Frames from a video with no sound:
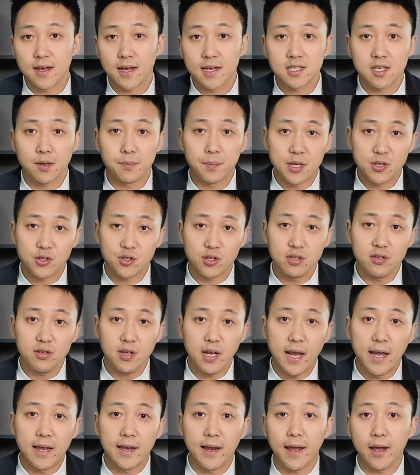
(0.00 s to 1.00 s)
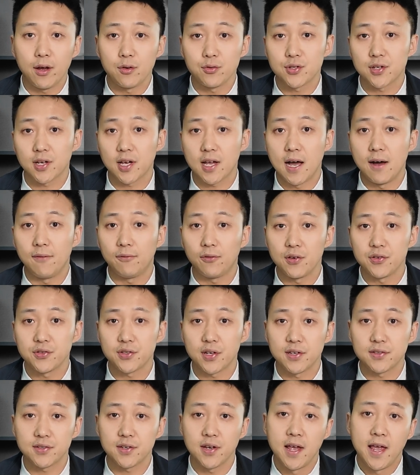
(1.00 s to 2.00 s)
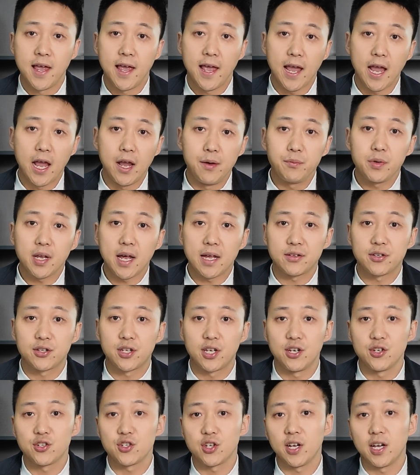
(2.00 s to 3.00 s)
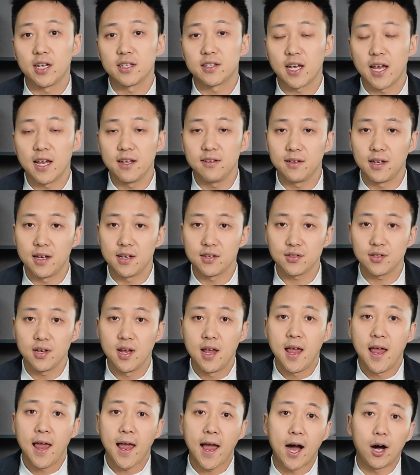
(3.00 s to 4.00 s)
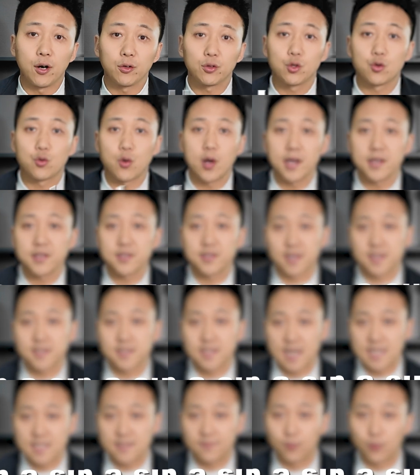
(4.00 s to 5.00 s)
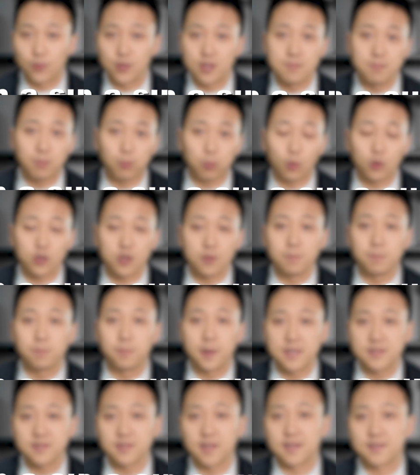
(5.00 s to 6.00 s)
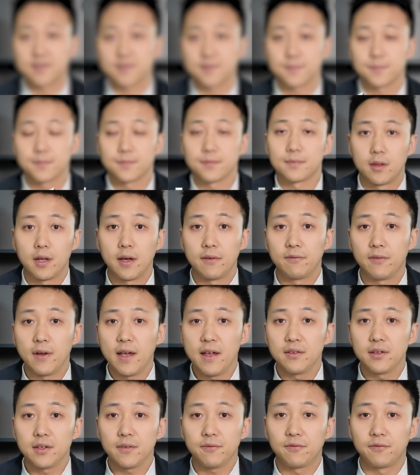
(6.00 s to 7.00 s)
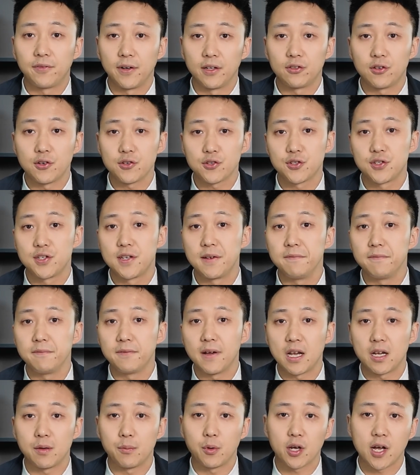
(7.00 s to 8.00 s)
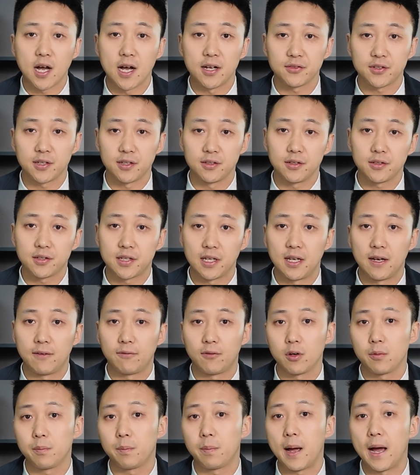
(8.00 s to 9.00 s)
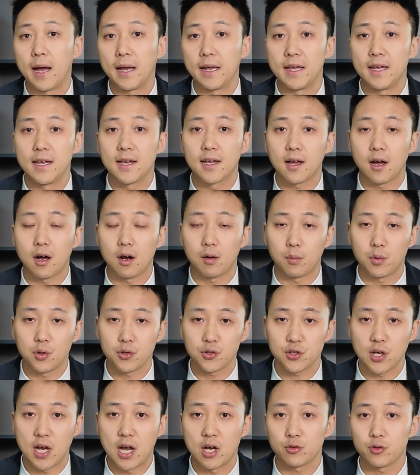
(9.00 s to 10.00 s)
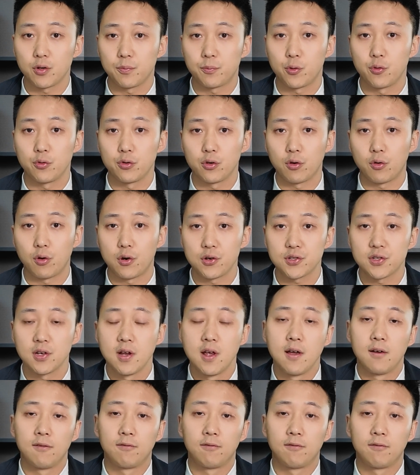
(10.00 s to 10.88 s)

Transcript: the exhibition, it holds conferences aimed at teaching attendees how to run a successful importing business. The event features invaluable content delivered by e-commerce entrepreneurs